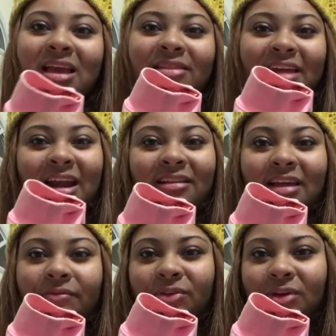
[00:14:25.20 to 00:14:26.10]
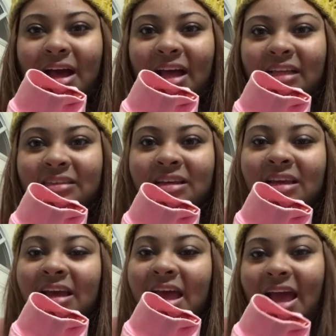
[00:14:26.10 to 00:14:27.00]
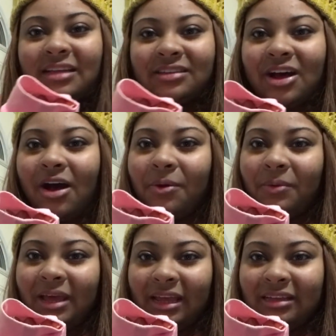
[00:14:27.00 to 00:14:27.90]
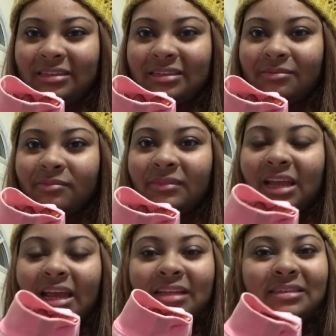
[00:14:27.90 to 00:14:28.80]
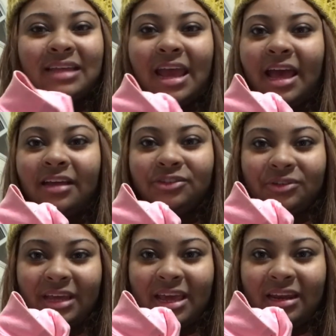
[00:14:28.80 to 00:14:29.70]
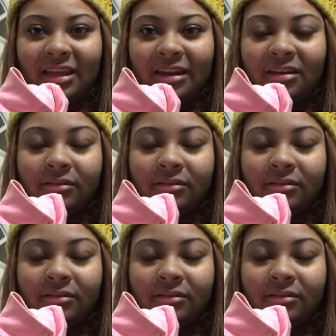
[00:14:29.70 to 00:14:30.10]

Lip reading: that I love you guys, as always, and stay educated,